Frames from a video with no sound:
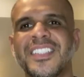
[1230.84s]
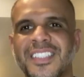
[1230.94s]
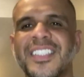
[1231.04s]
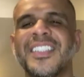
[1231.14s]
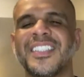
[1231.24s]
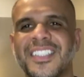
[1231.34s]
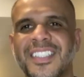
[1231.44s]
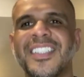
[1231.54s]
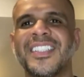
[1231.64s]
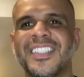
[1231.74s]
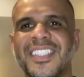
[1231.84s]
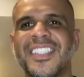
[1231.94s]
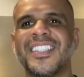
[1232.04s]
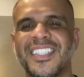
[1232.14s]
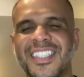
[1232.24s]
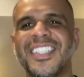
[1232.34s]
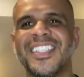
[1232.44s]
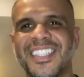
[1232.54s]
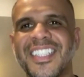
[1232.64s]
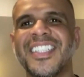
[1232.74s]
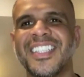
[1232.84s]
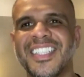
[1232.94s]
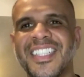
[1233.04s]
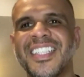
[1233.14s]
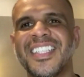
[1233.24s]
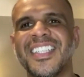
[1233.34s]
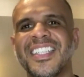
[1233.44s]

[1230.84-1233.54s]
hero, major role, is